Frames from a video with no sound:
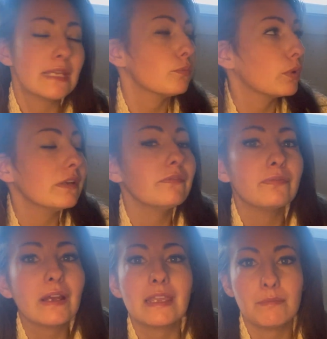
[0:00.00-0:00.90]
it wouldn't
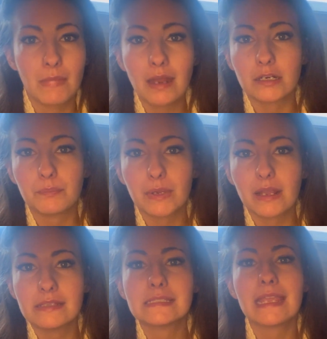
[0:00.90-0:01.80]
fucking matter
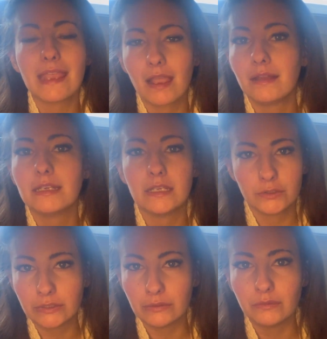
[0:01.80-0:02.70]
because they can't hear
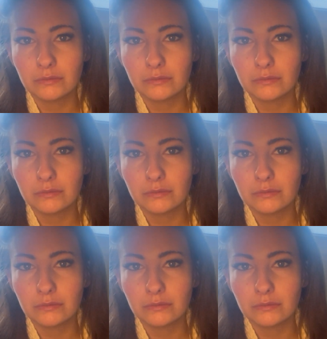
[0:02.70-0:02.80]
you.